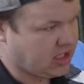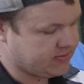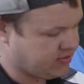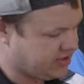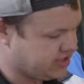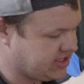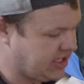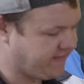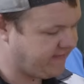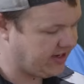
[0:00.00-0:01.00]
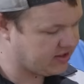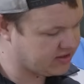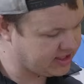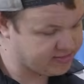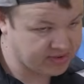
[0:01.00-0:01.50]
comes with a set of fair
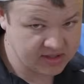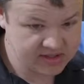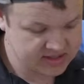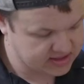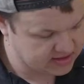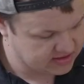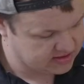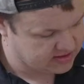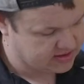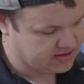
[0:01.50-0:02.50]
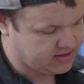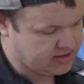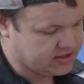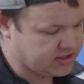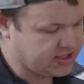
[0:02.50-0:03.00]
lead bolts.
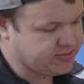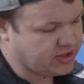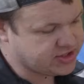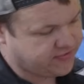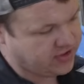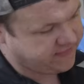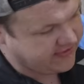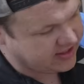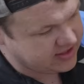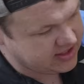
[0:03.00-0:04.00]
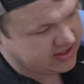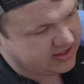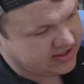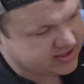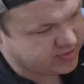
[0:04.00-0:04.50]
So these bolts are for your fair lead,
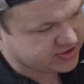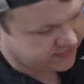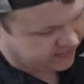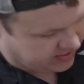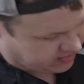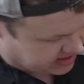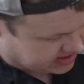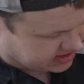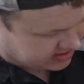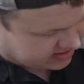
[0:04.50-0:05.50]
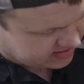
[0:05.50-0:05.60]
these bolts are for your winch.